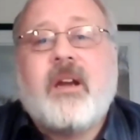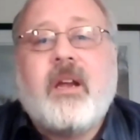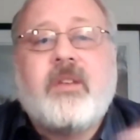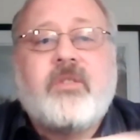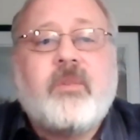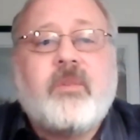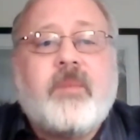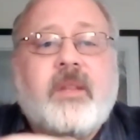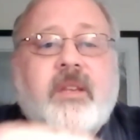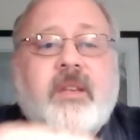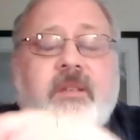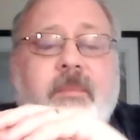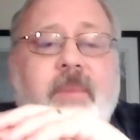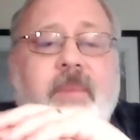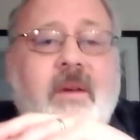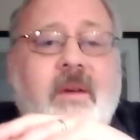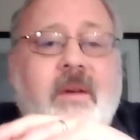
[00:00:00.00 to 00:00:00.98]
I assume that there's a
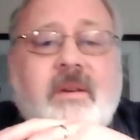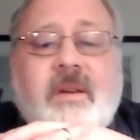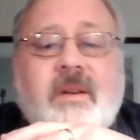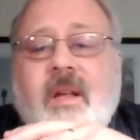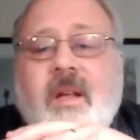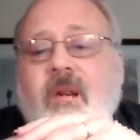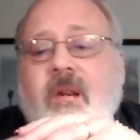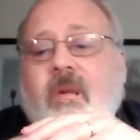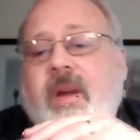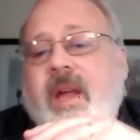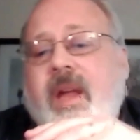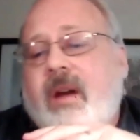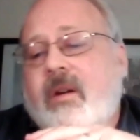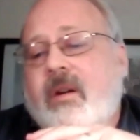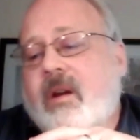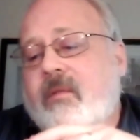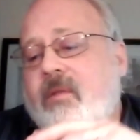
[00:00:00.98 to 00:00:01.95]
parent or
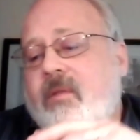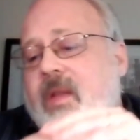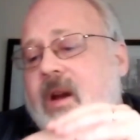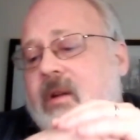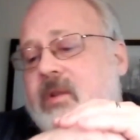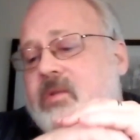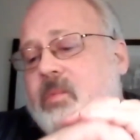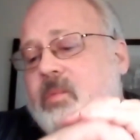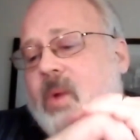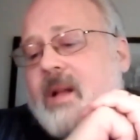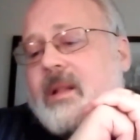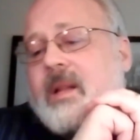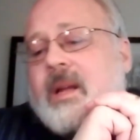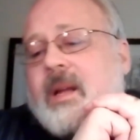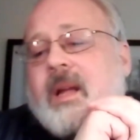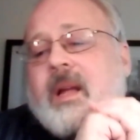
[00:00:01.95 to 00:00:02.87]
caregiver there as well.